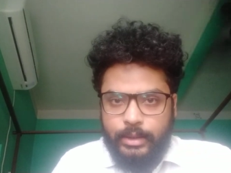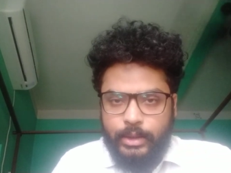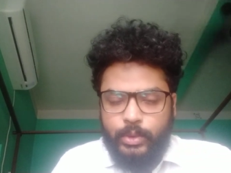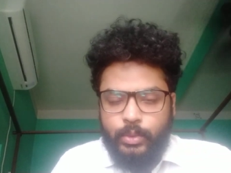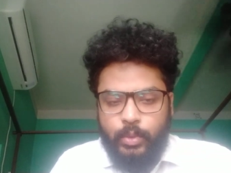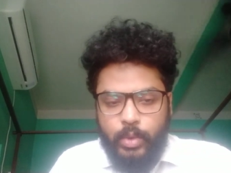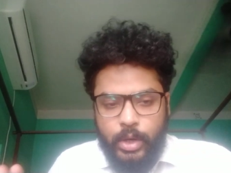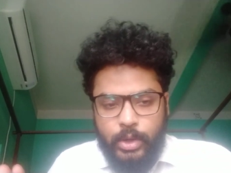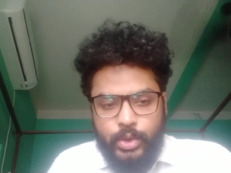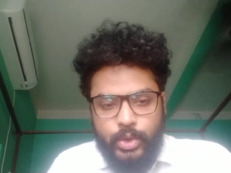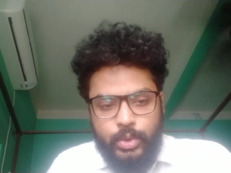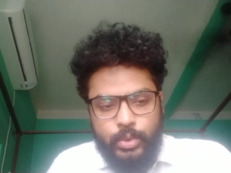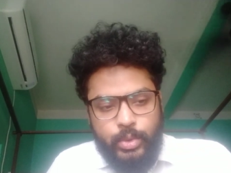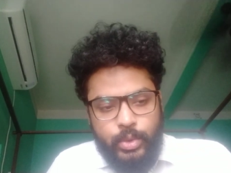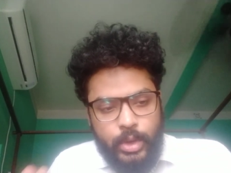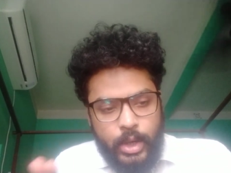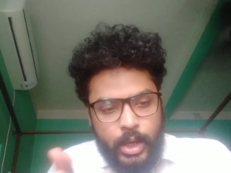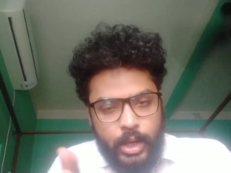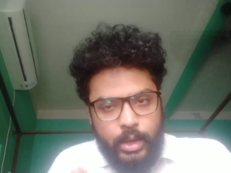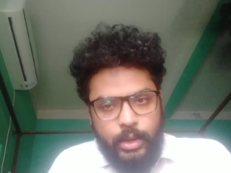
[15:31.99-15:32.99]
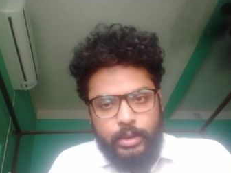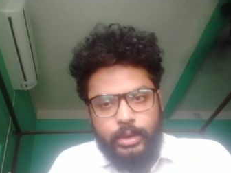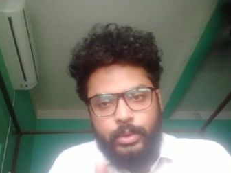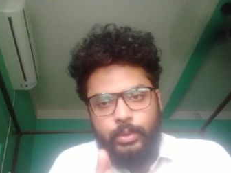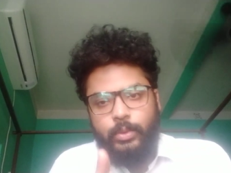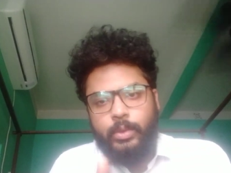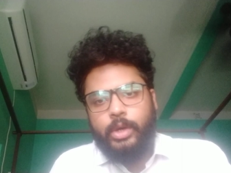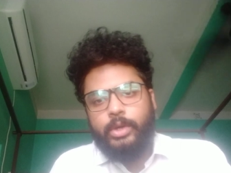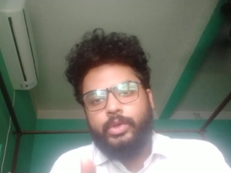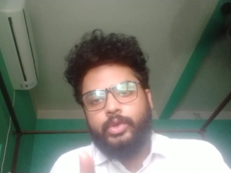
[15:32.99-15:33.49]
you want to
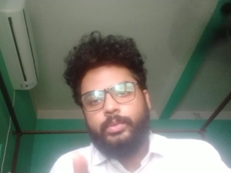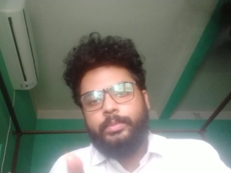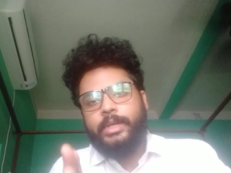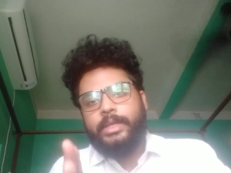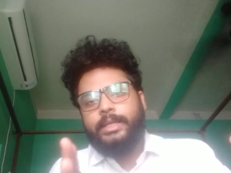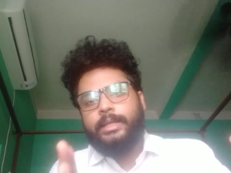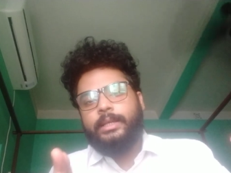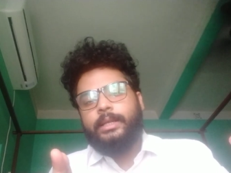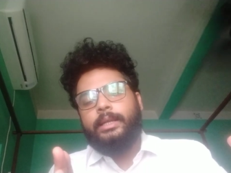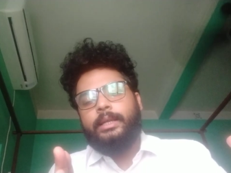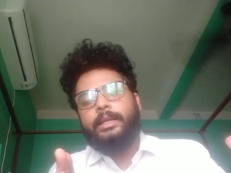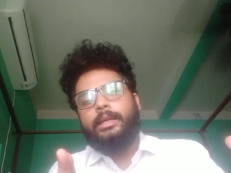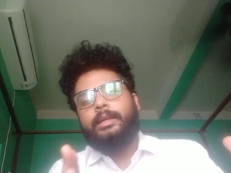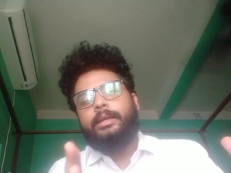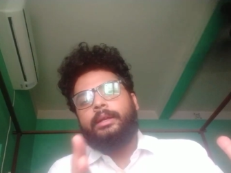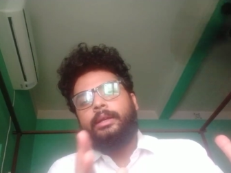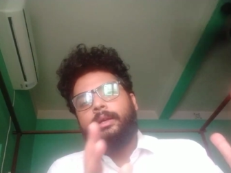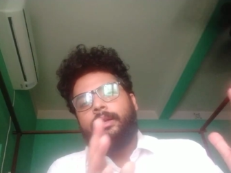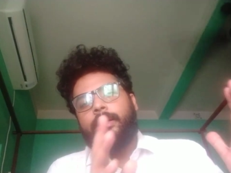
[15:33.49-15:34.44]
you want to basically